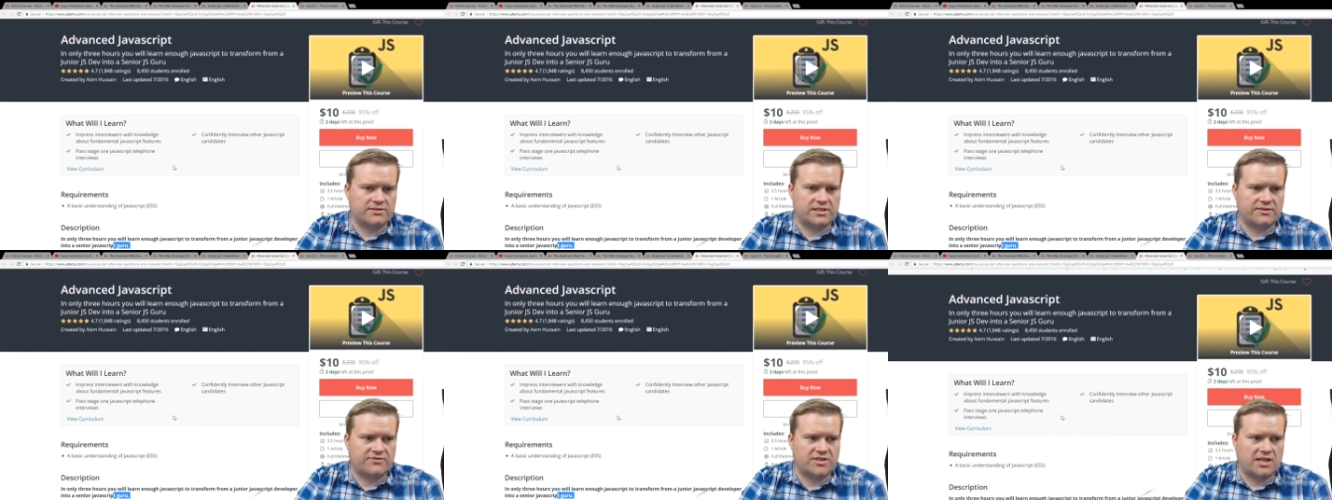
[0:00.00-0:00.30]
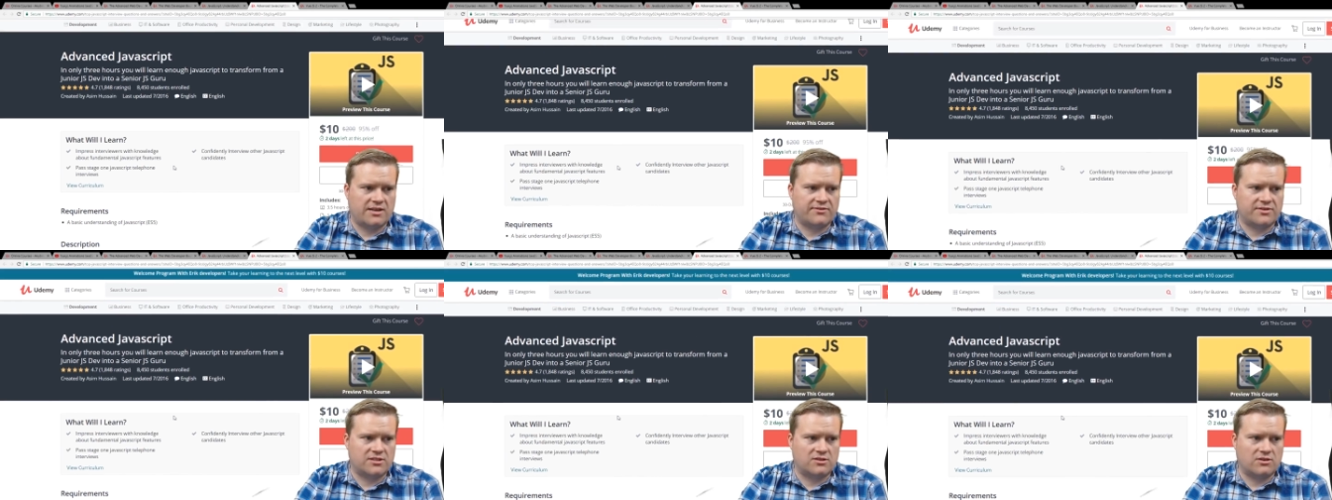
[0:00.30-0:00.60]
of
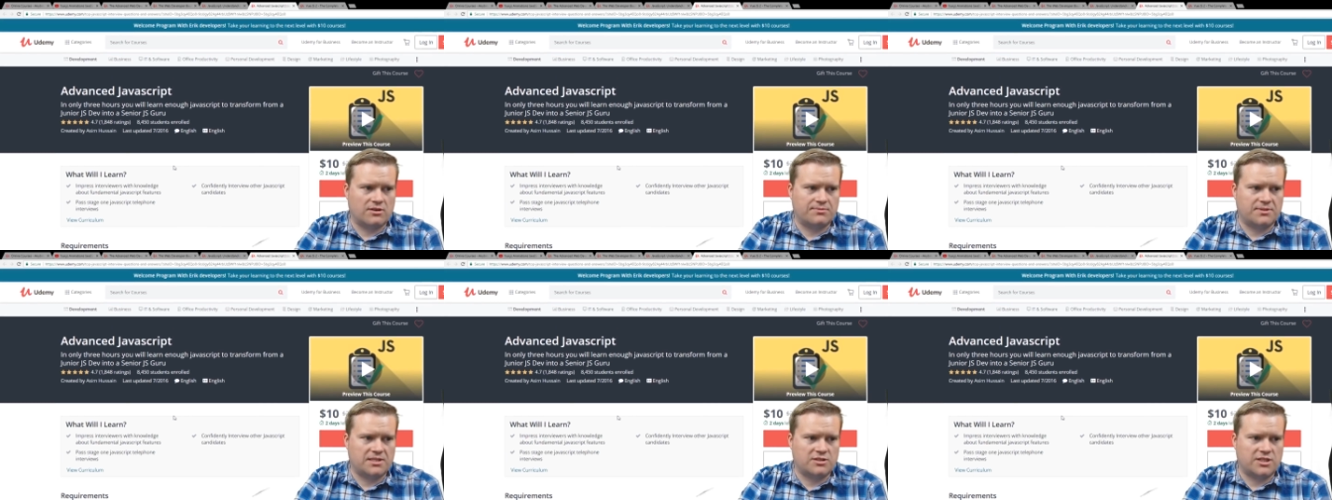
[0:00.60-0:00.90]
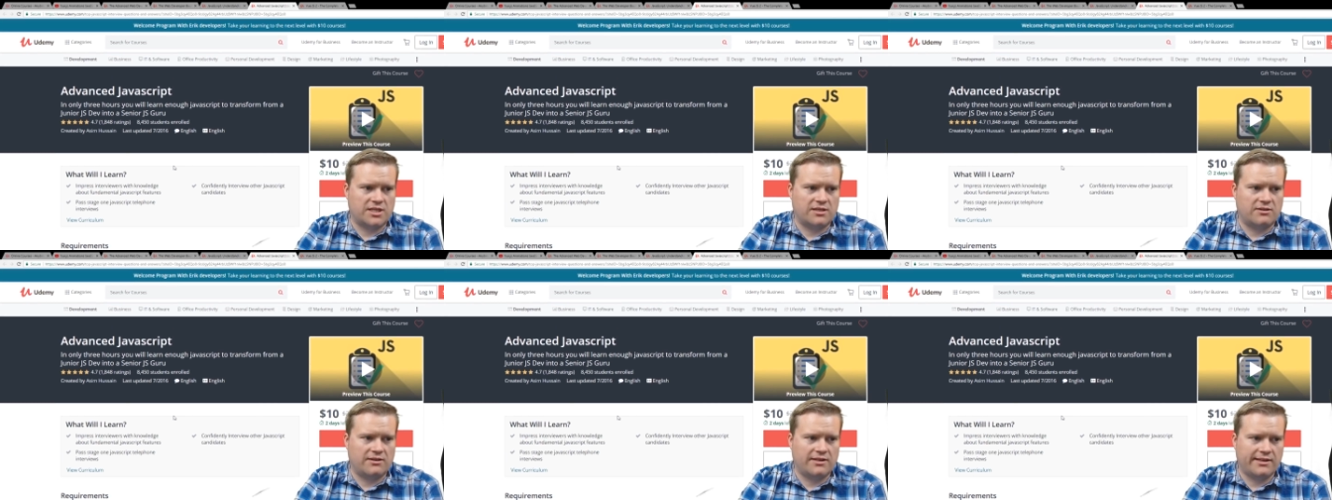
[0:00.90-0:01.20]
JavaScript in
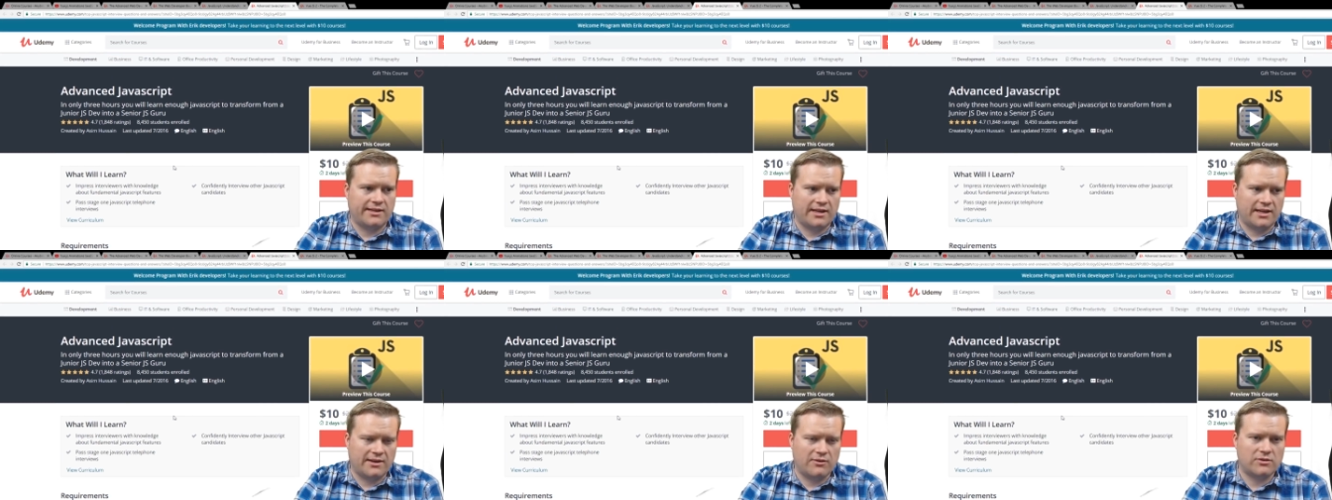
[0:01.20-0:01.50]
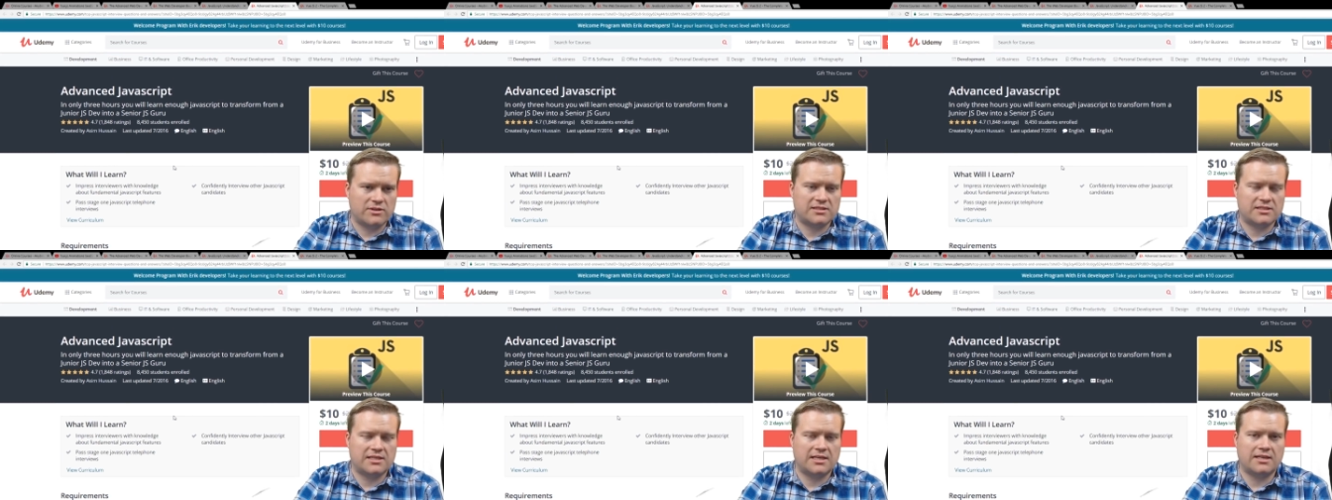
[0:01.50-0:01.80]
general. I
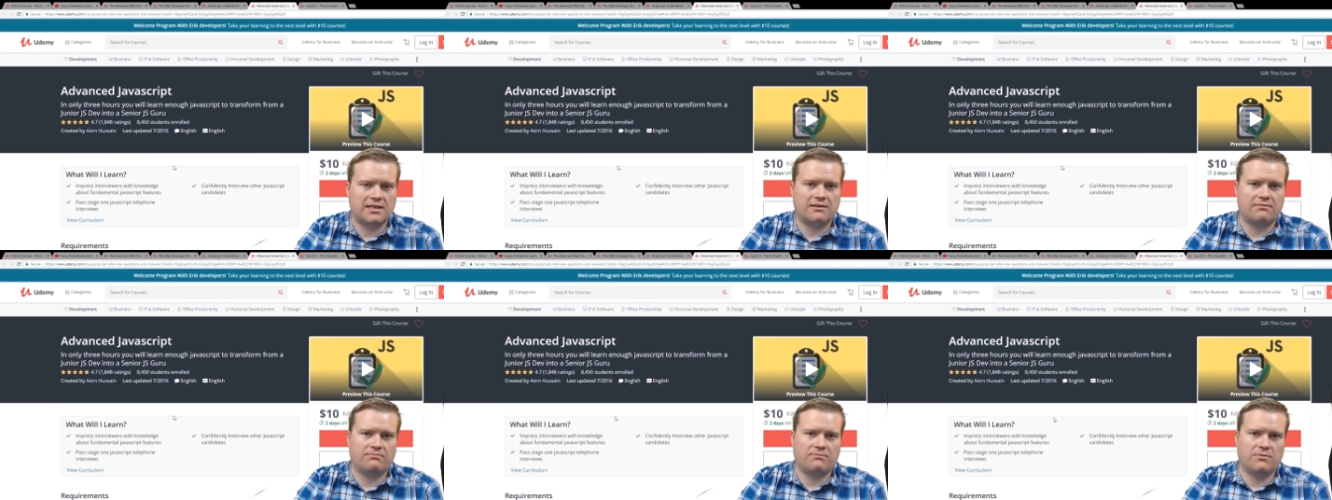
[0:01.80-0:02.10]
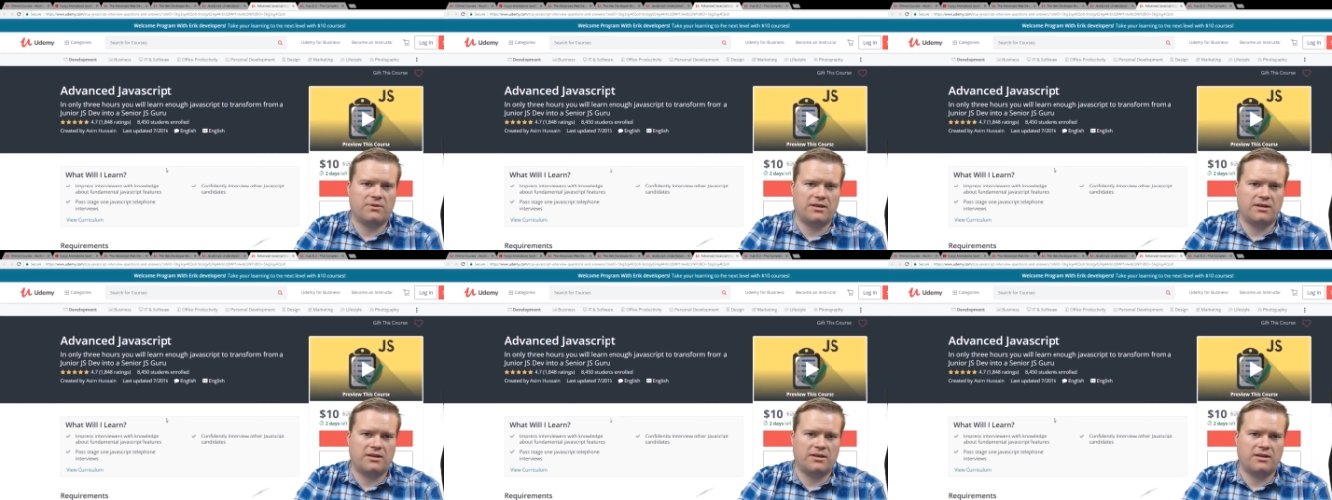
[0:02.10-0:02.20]
always think